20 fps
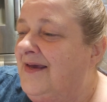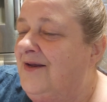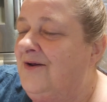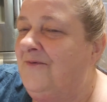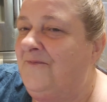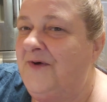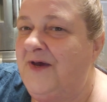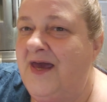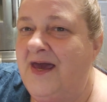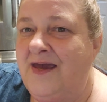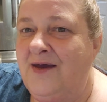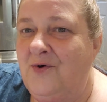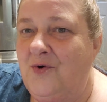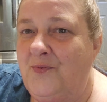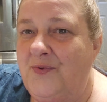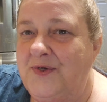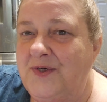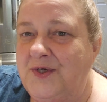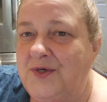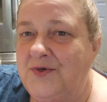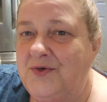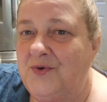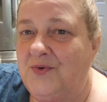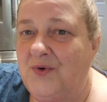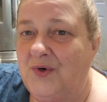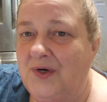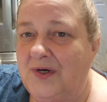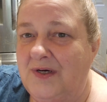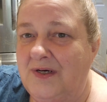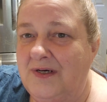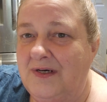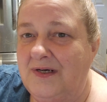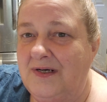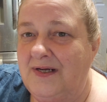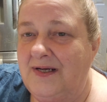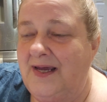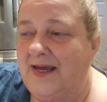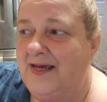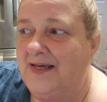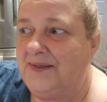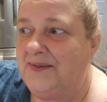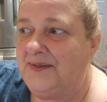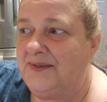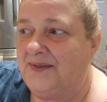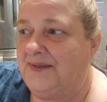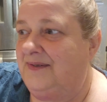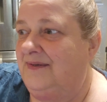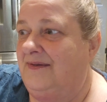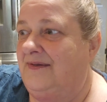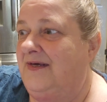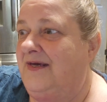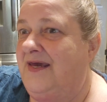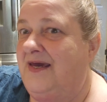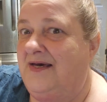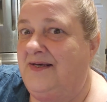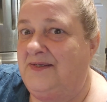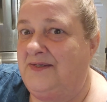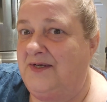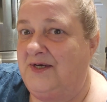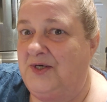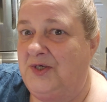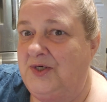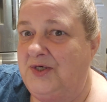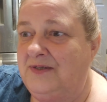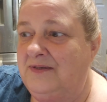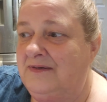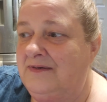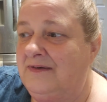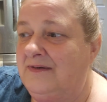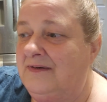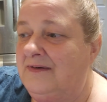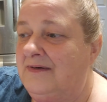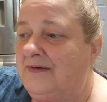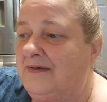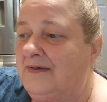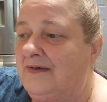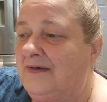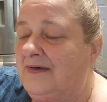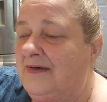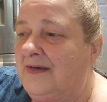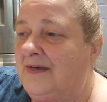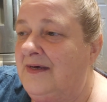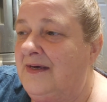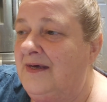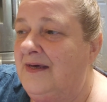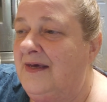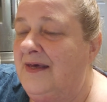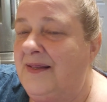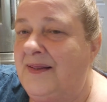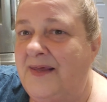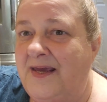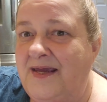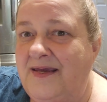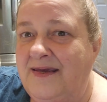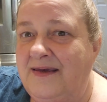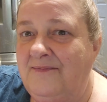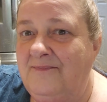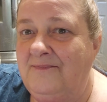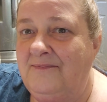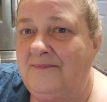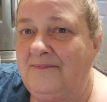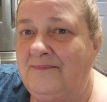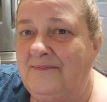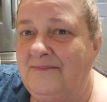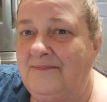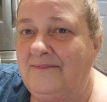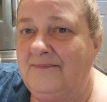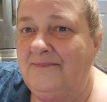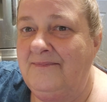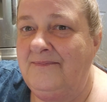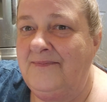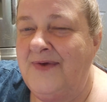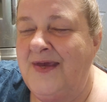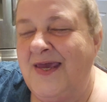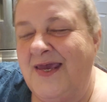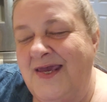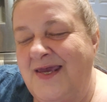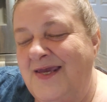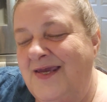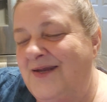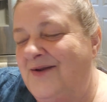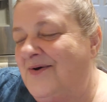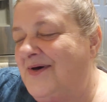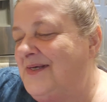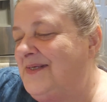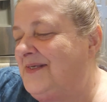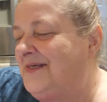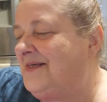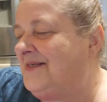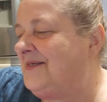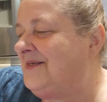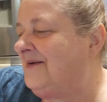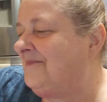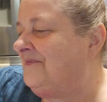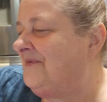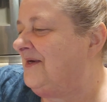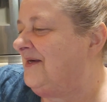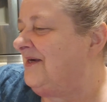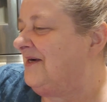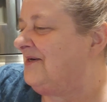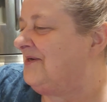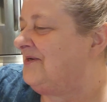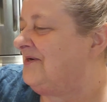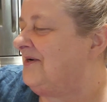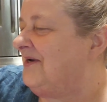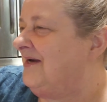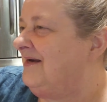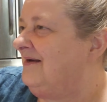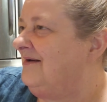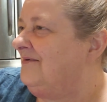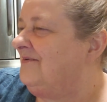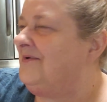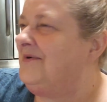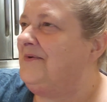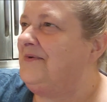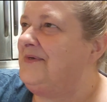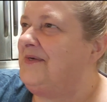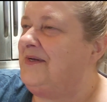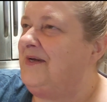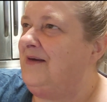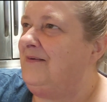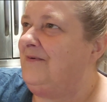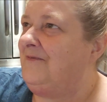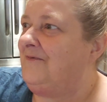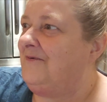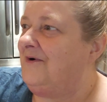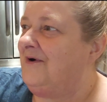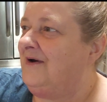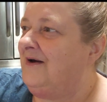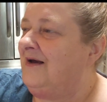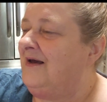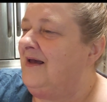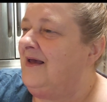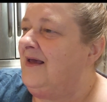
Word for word: You know, if a guy opens your door at the gas station, thank him. You know, I seen something yesterday. Oh, it was the day before.